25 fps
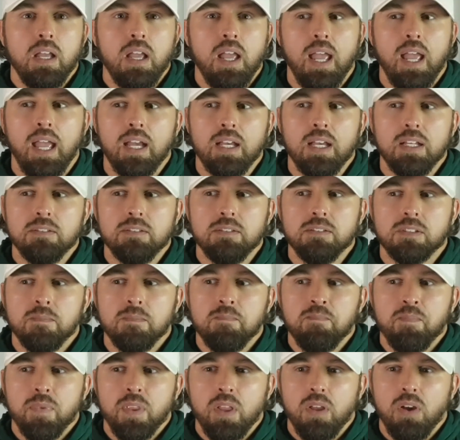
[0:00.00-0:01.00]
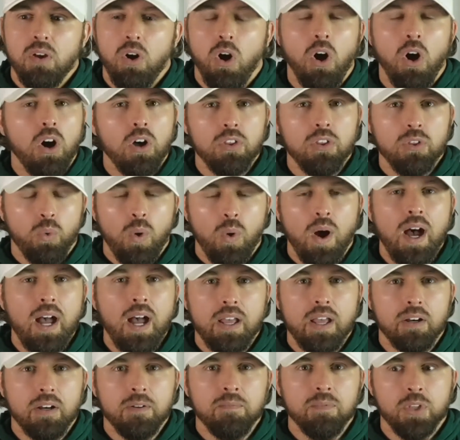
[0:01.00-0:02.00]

And all the while,